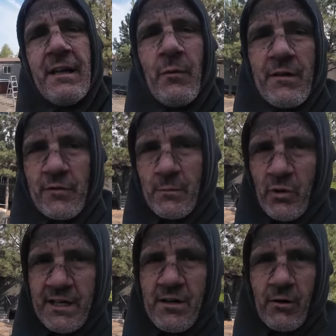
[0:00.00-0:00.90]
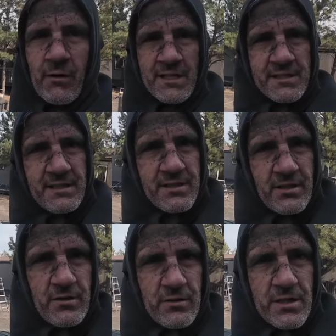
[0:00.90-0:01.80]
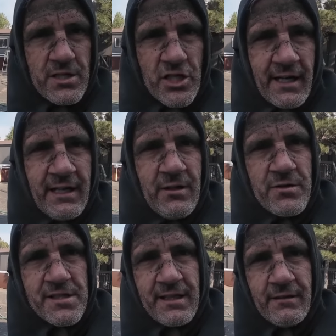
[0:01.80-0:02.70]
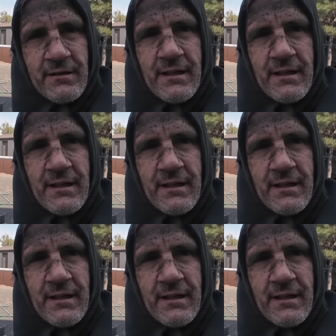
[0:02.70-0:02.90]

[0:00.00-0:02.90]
Went from pretty darn rusty to shiny new steel.